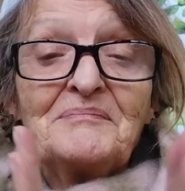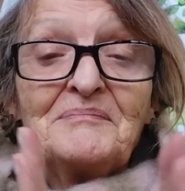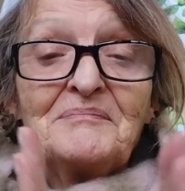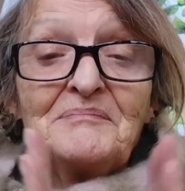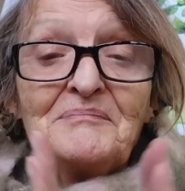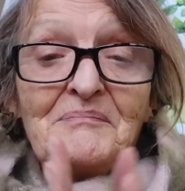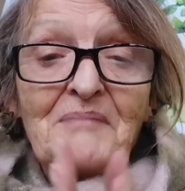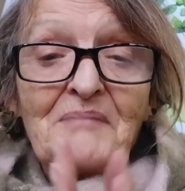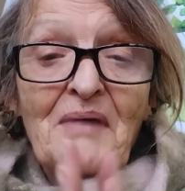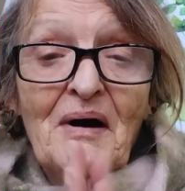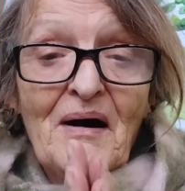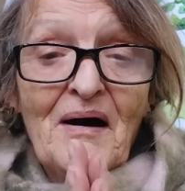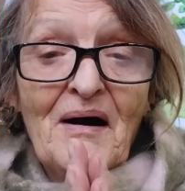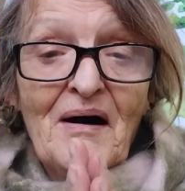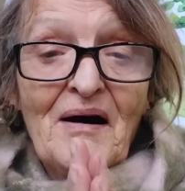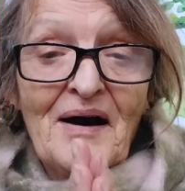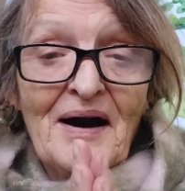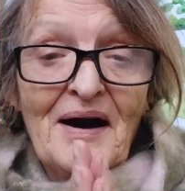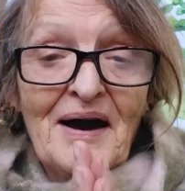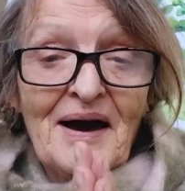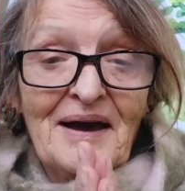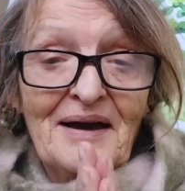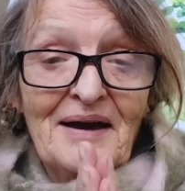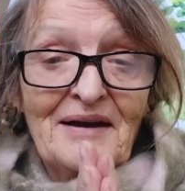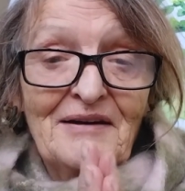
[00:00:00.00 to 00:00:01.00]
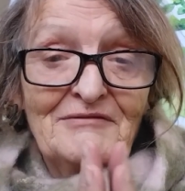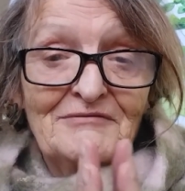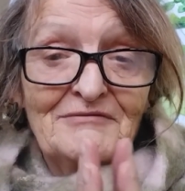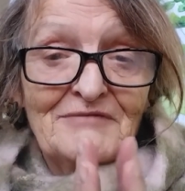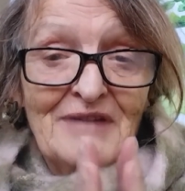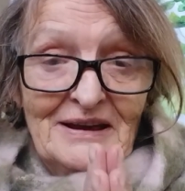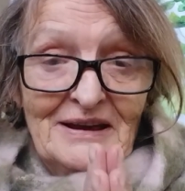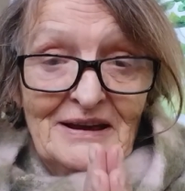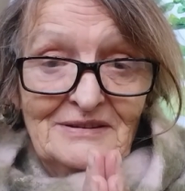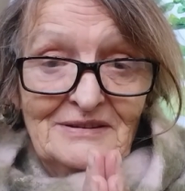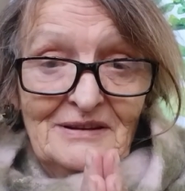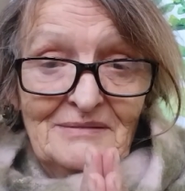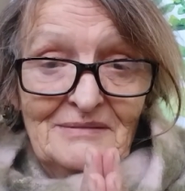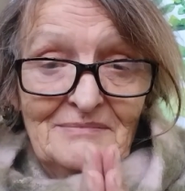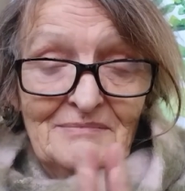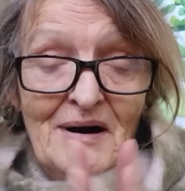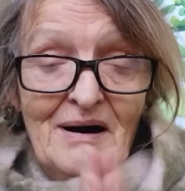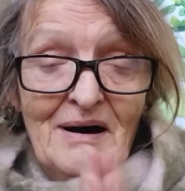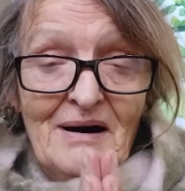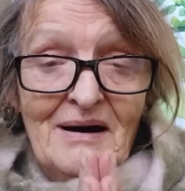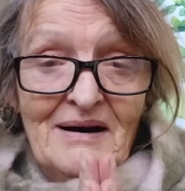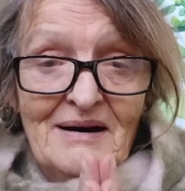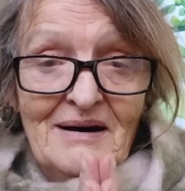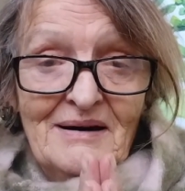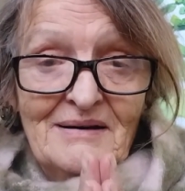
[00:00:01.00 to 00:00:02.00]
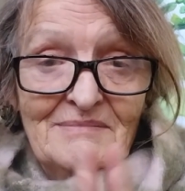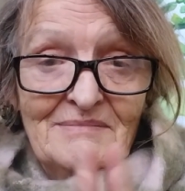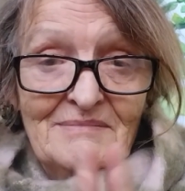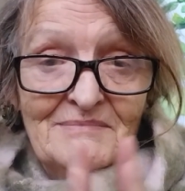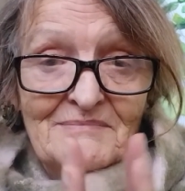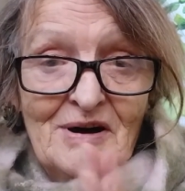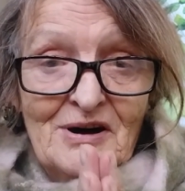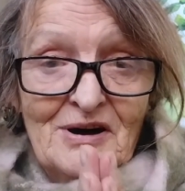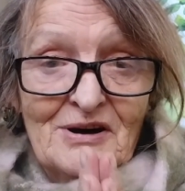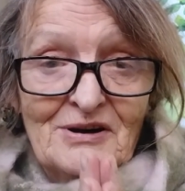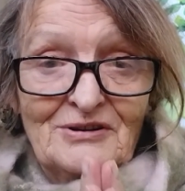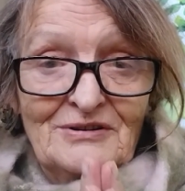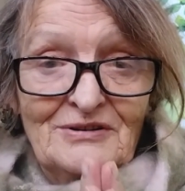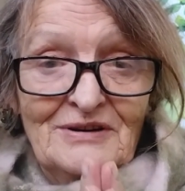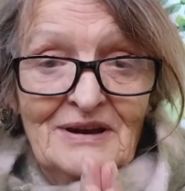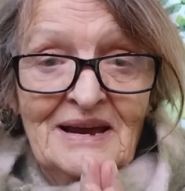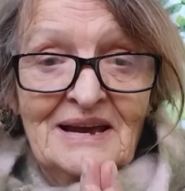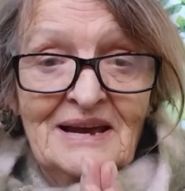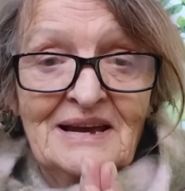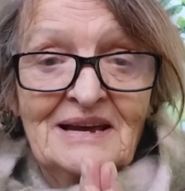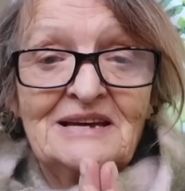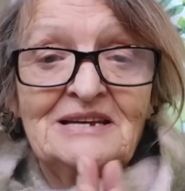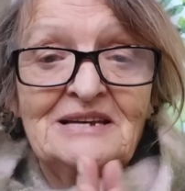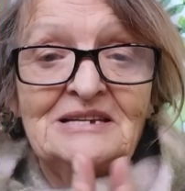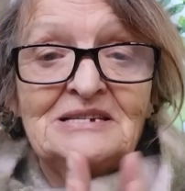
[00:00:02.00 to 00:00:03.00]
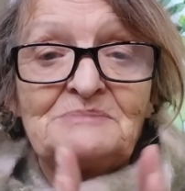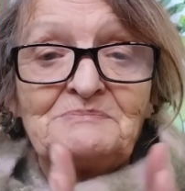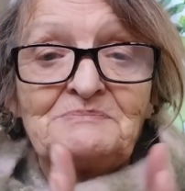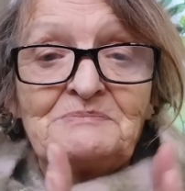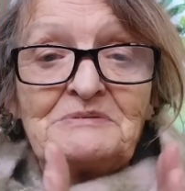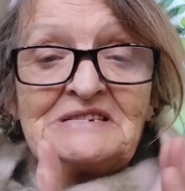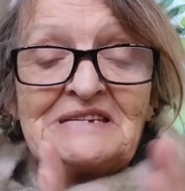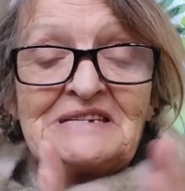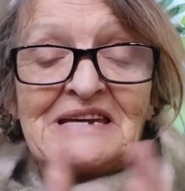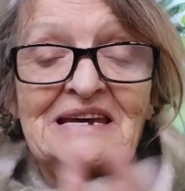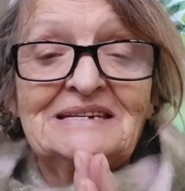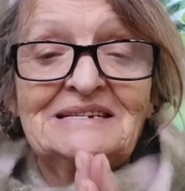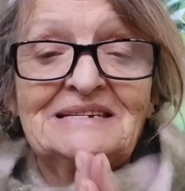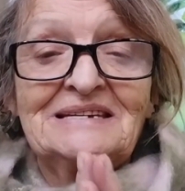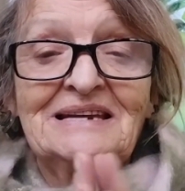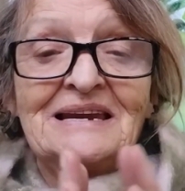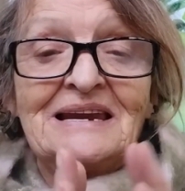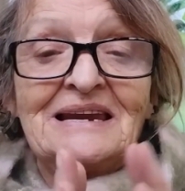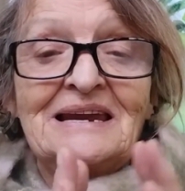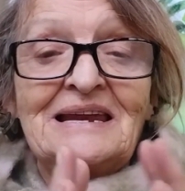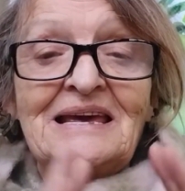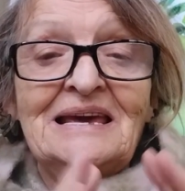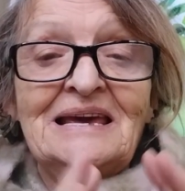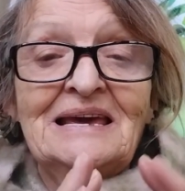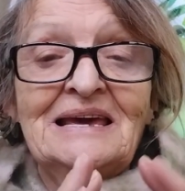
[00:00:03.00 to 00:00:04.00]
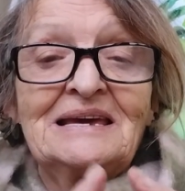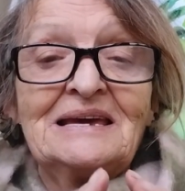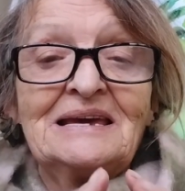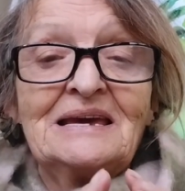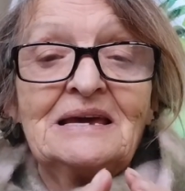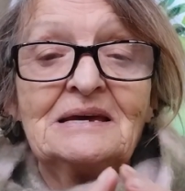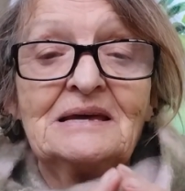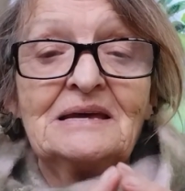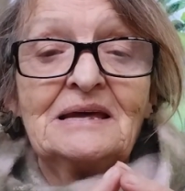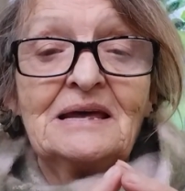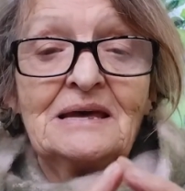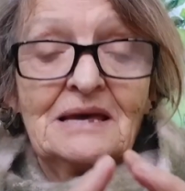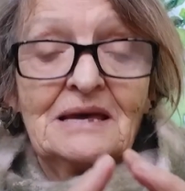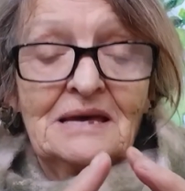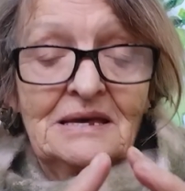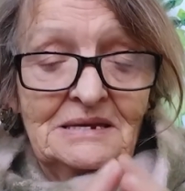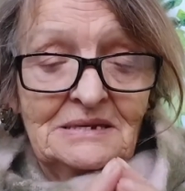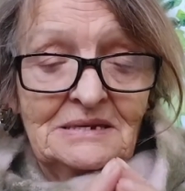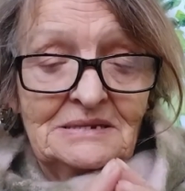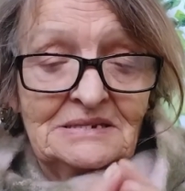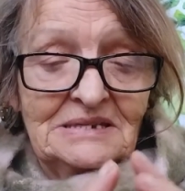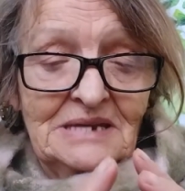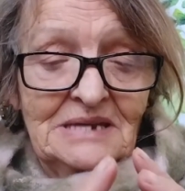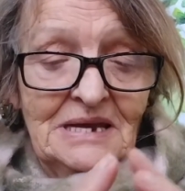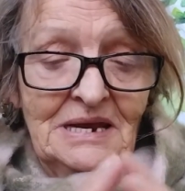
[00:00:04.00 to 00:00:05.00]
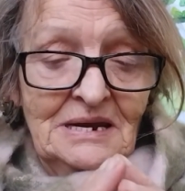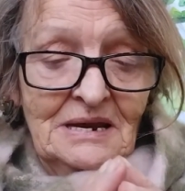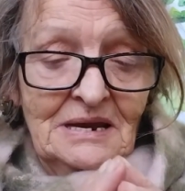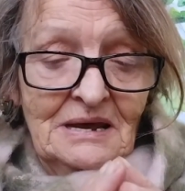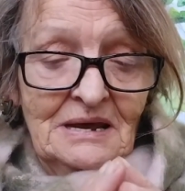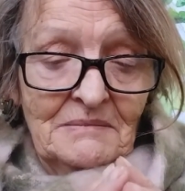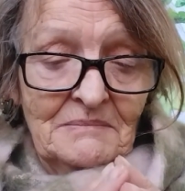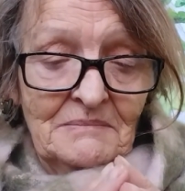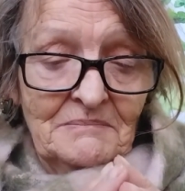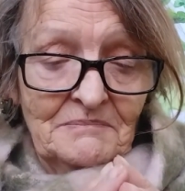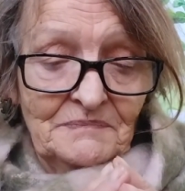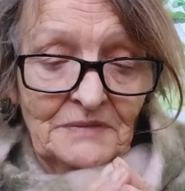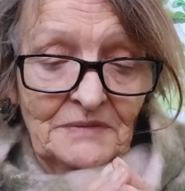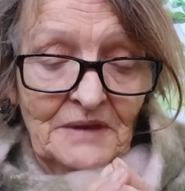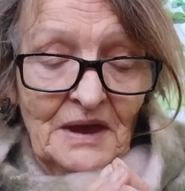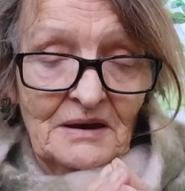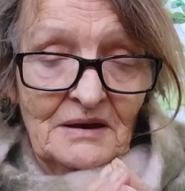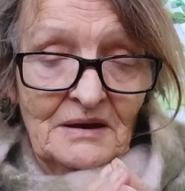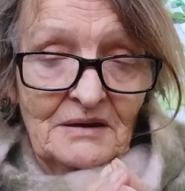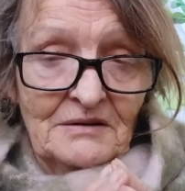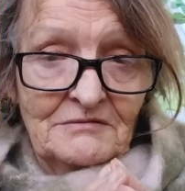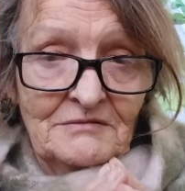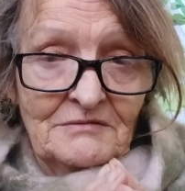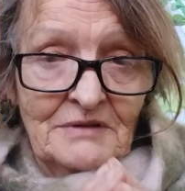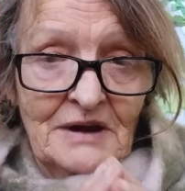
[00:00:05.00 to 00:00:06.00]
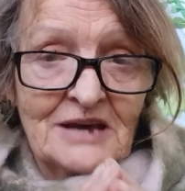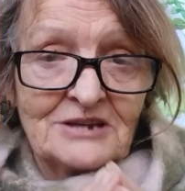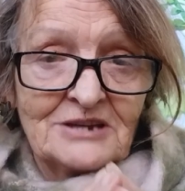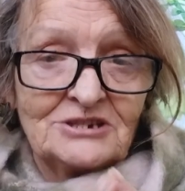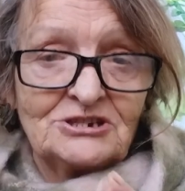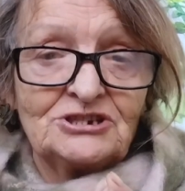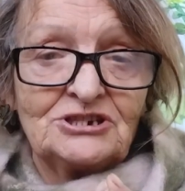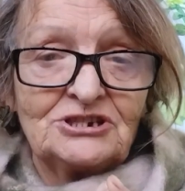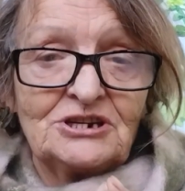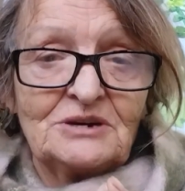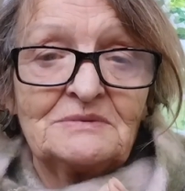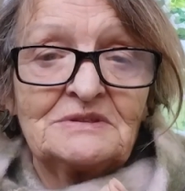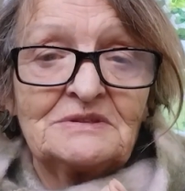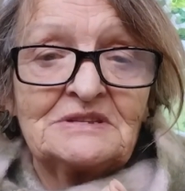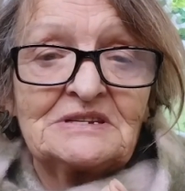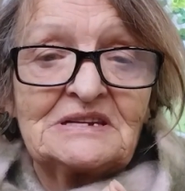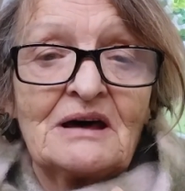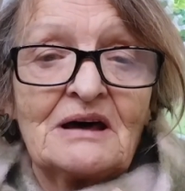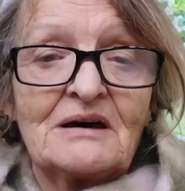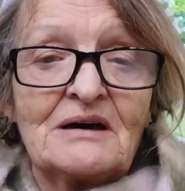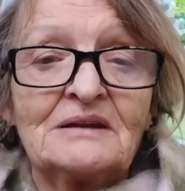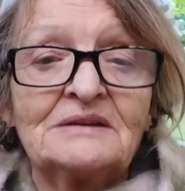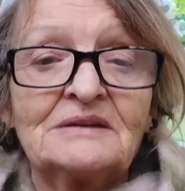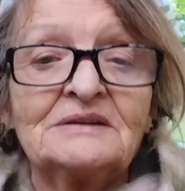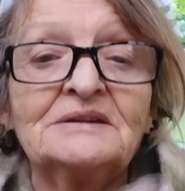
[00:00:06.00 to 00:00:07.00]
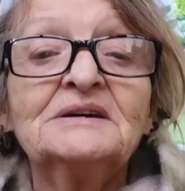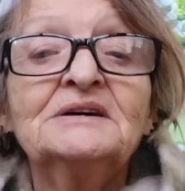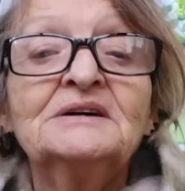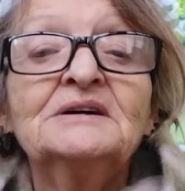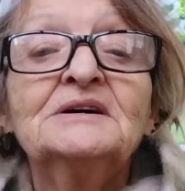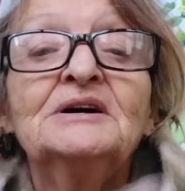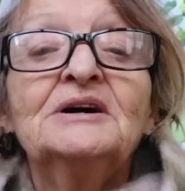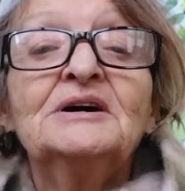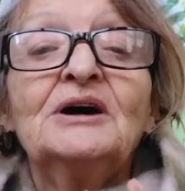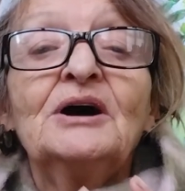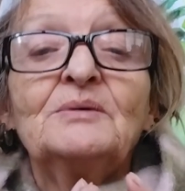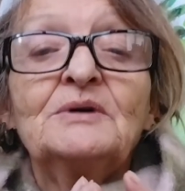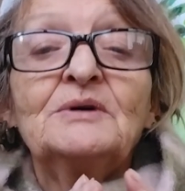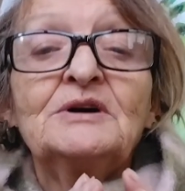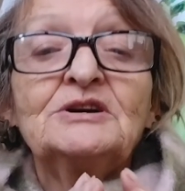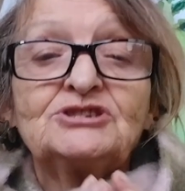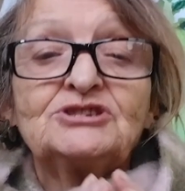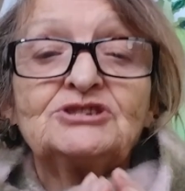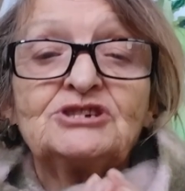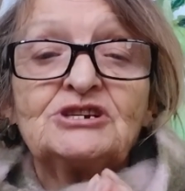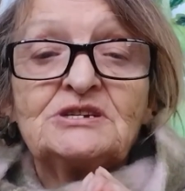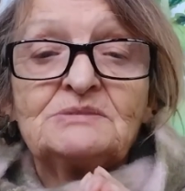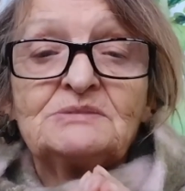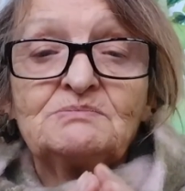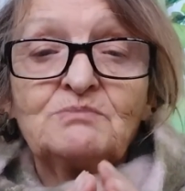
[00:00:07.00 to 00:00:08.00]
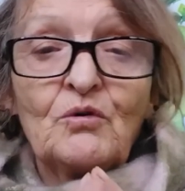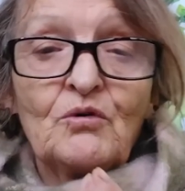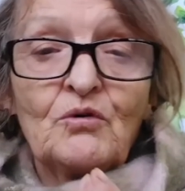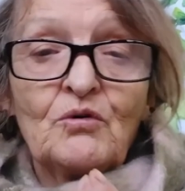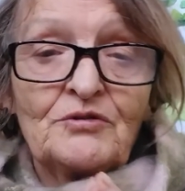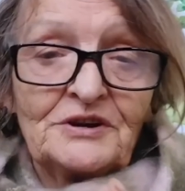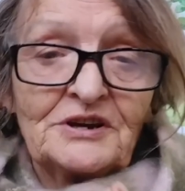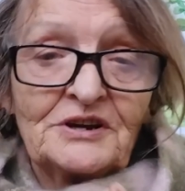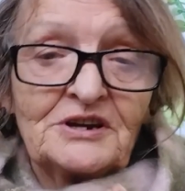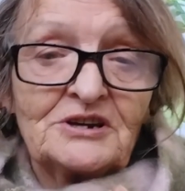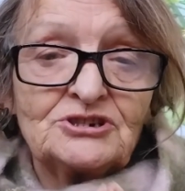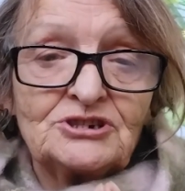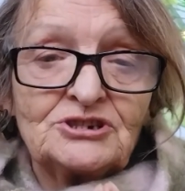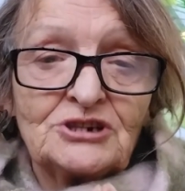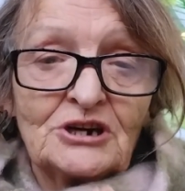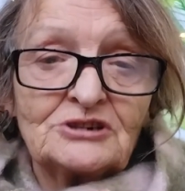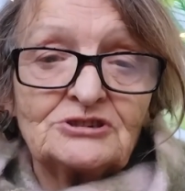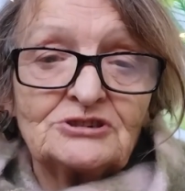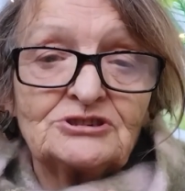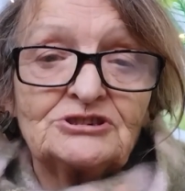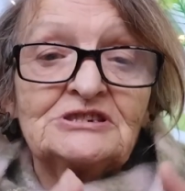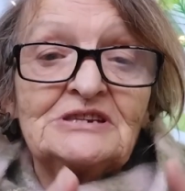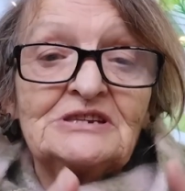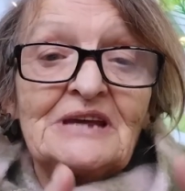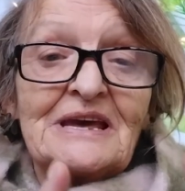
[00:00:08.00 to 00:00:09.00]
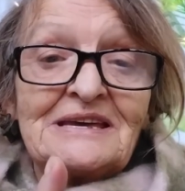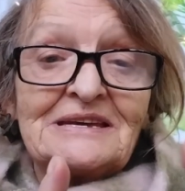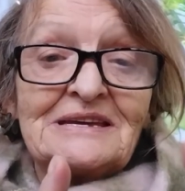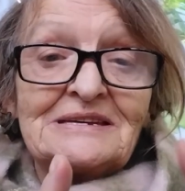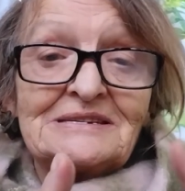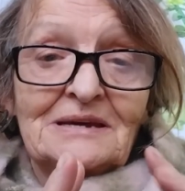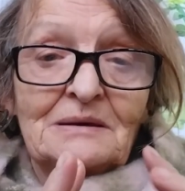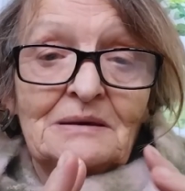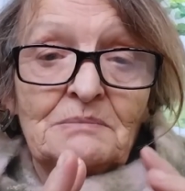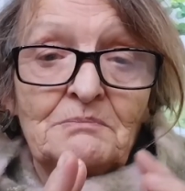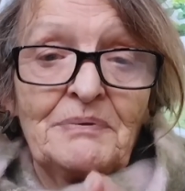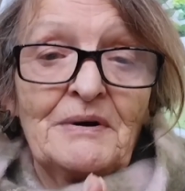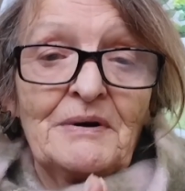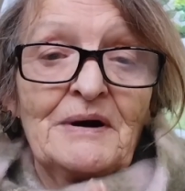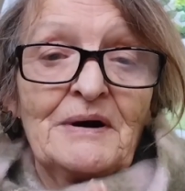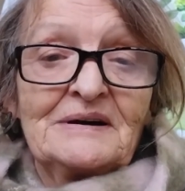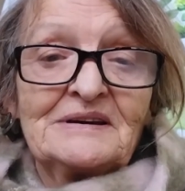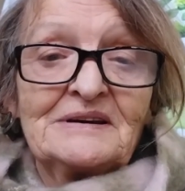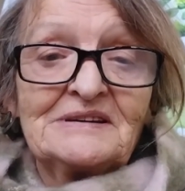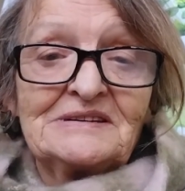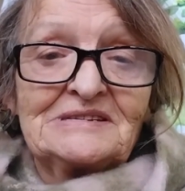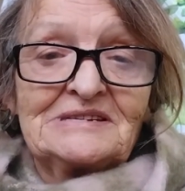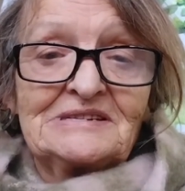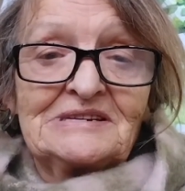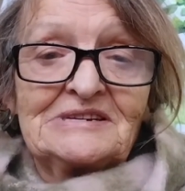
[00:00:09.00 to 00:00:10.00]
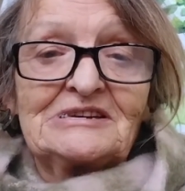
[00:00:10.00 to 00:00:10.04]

my Mercury is particularly, it's in a relationship with the sun, which is more than a conjunction, it's combust.